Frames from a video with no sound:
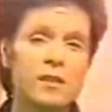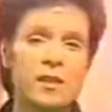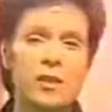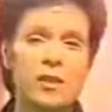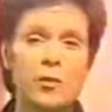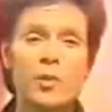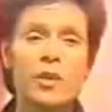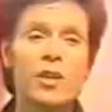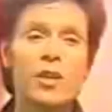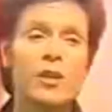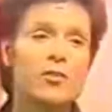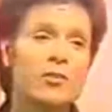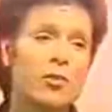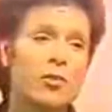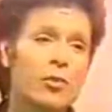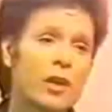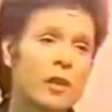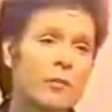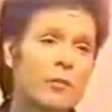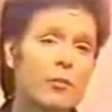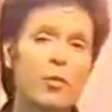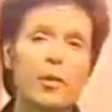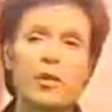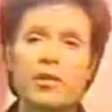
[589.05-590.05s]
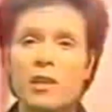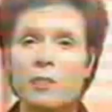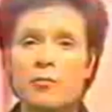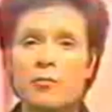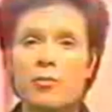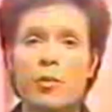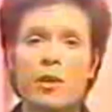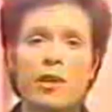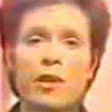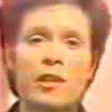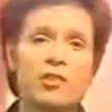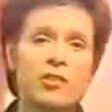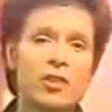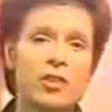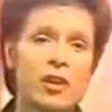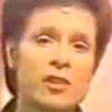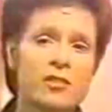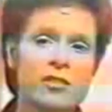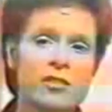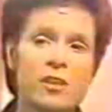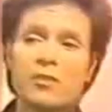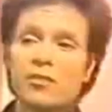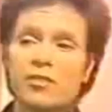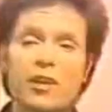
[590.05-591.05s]
you know, We Don't Talk Anymore went to #1 of the
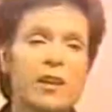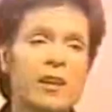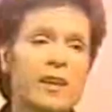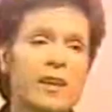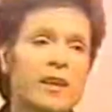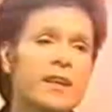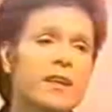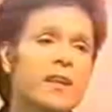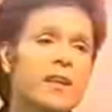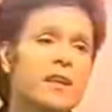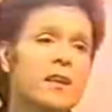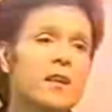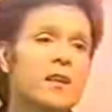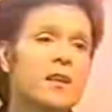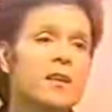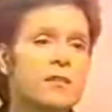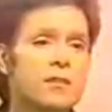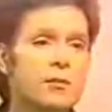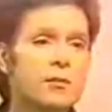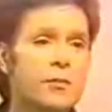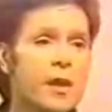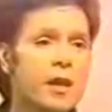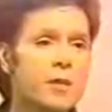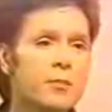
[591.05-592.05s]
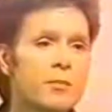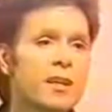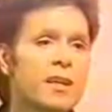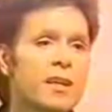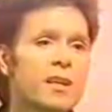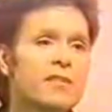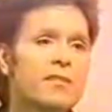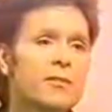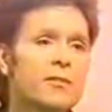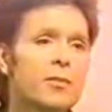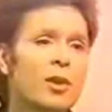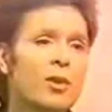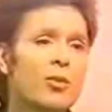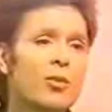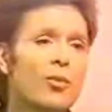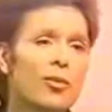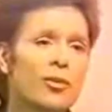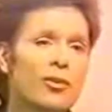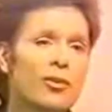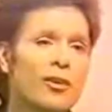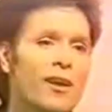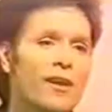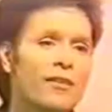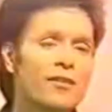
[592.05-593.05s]
charts, so I'm suddenly surrounded by kids who want
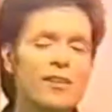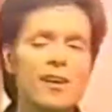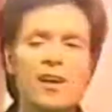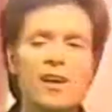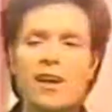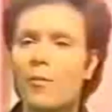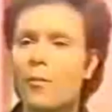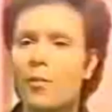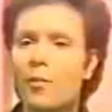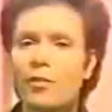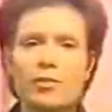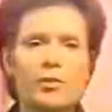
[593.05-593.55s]
autographs.